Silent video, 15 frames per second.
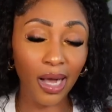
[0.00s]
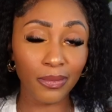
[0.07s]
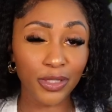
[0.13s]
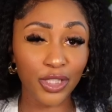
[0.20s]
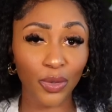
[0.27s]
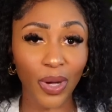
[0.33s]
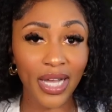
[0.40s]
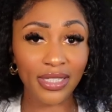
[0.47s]

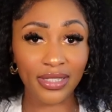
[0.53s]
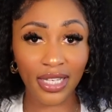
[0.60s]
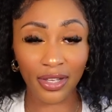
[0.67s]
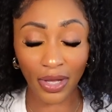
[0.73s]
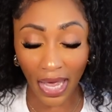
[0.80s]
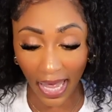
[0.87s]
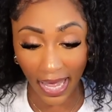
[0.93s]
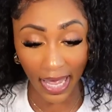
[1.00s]
So I
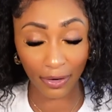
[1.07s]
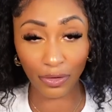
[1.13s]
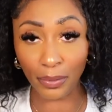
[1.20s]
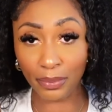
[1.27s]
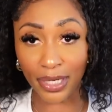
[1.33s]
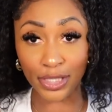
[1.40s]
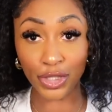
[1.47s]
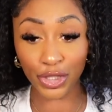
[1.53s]
have
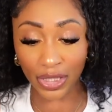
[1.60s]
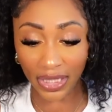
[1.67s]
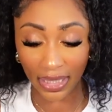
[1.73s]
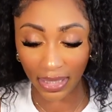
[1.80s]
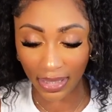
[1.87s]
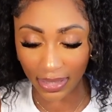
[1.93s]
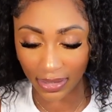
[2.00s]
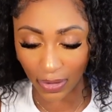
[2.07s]
a bunch of
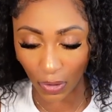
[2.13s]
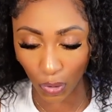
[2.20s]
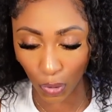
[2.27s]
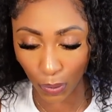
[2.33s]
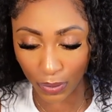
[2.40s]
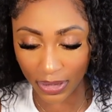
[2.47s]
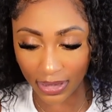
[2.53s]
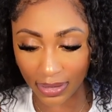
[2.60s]
these.
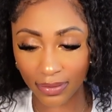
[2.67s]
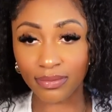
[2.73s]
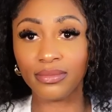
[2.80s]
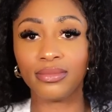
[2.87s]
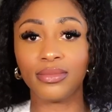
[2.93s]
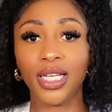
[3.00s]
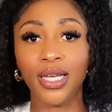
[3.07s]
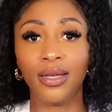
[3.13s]
Oops.
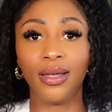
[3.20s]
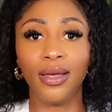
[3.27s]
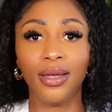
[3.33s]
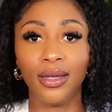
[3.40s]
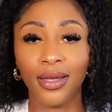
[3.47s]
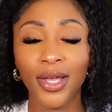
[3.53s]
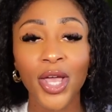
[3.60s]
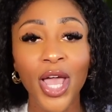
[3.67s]

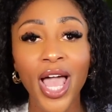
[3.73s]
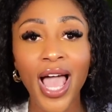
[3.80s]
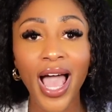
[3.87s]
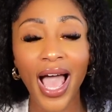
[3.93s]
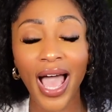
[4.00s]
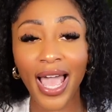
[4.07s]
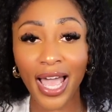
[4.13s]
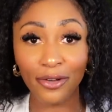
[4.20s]

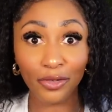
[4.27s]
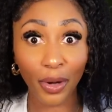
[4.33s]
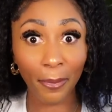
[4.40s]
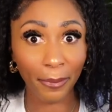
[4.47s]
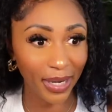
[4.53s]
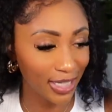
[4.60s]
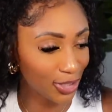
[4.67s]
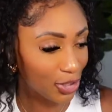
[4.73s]
I have
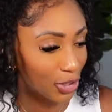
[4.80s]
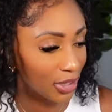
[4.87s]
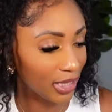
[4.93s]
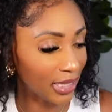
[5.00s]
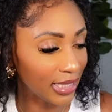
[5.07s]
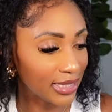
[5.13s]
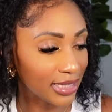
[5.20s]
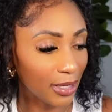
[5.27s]
a bunch of
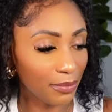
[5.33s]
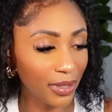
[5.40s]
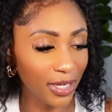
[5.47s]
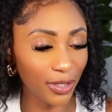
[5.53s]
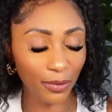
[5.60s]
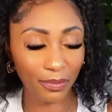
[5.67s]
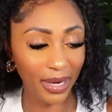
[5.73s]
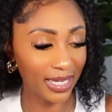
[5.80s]
these up
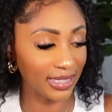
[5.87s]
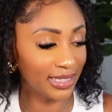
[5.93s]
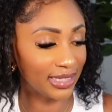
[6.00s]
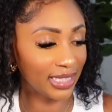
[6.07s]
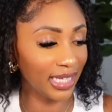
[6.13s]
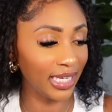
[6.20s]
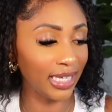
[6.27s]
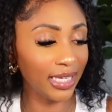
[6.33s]
under my
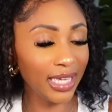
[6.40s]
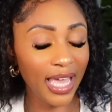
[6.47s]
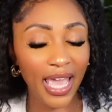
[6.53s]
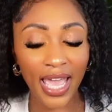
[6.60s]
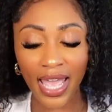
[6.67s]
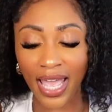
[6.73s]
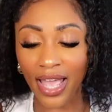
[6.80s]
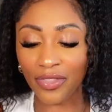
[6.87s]
sink.
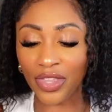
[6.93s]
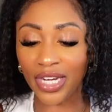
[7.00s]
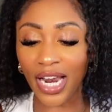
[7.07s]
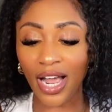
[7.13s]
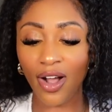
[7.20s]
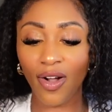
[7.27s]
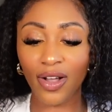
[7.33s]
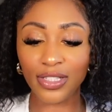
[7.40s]
And then
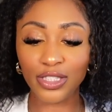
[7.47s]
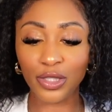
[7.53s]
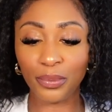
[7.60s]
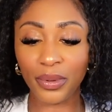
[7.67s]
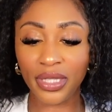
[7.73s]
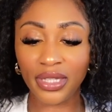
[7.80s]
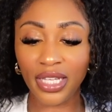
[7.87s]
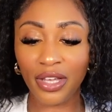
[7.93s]
I
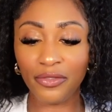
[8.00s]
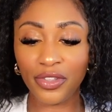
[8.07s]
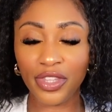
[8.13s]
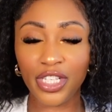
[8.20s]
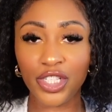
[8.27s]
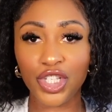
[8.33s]
also been loving the